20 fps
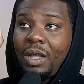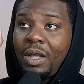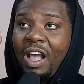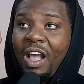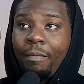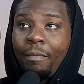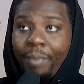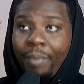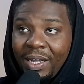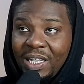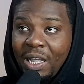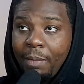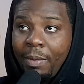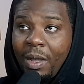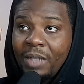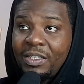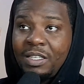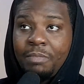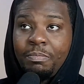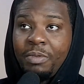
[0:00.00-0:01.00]
I've bragged
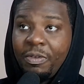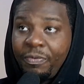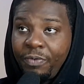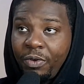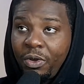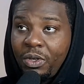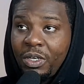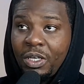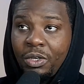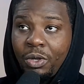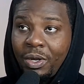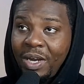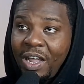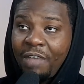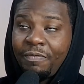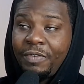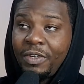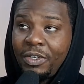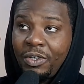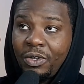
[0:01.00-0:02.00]
about it before in
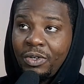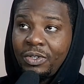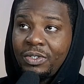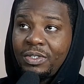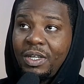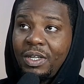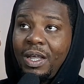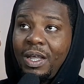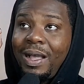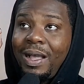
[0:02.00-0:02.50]
other videos,